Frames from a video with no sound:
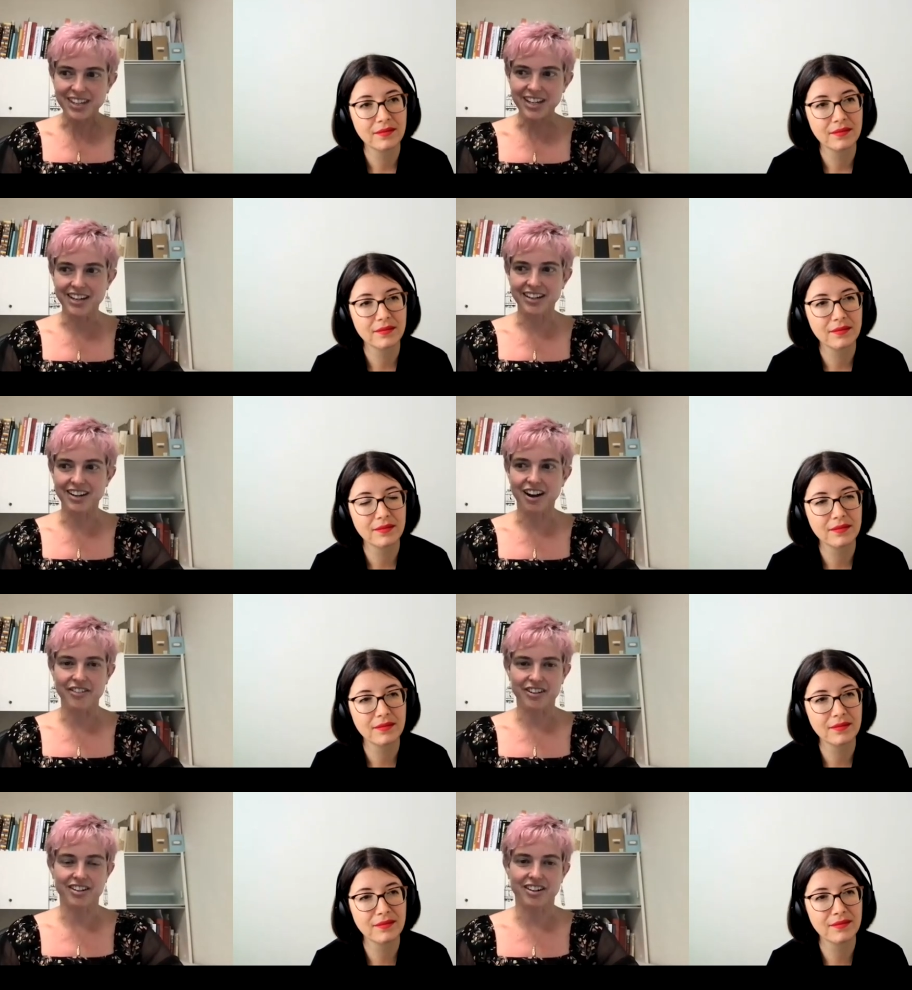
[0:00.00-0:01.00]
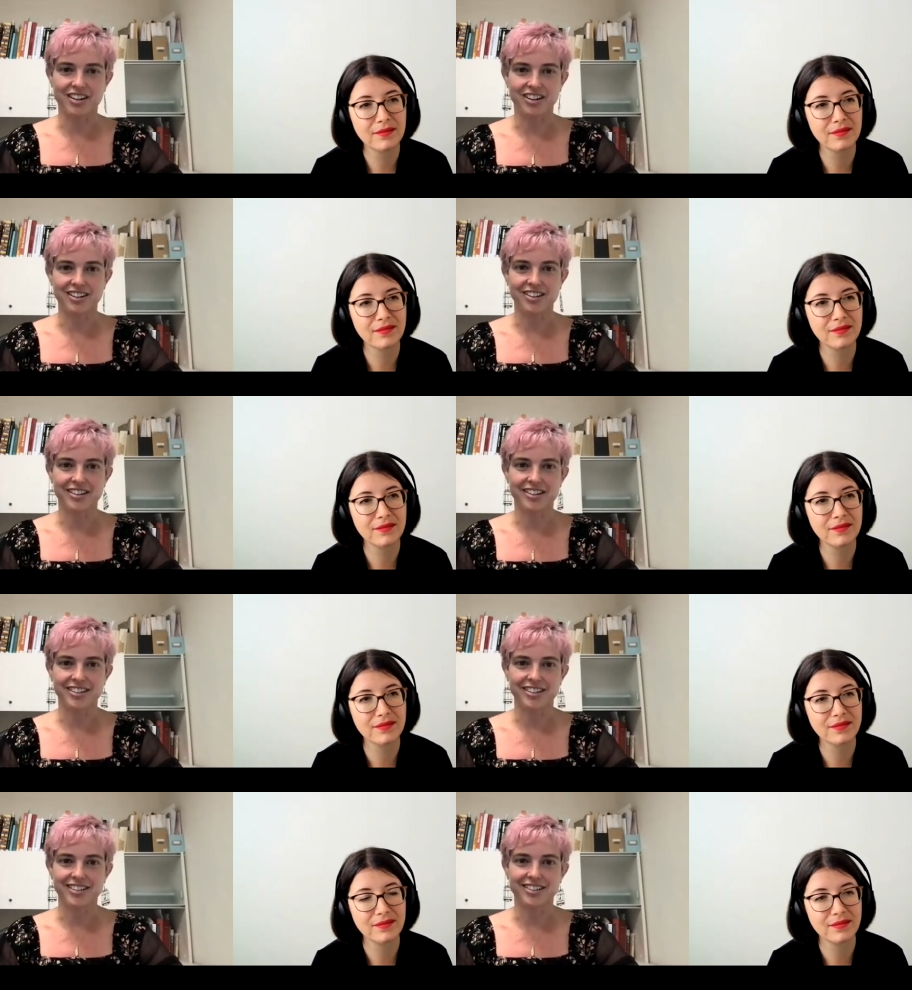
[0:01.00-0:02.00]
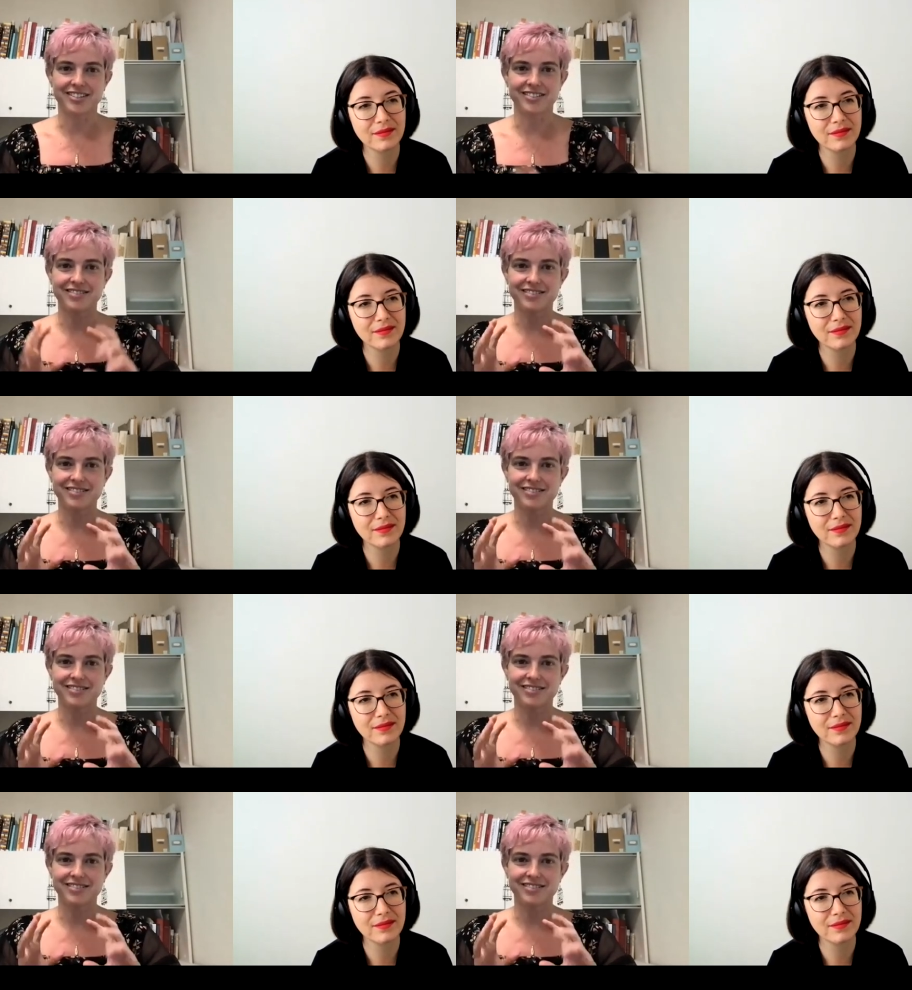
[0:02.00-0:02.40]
Speaker 1: uh, avant-garde uh,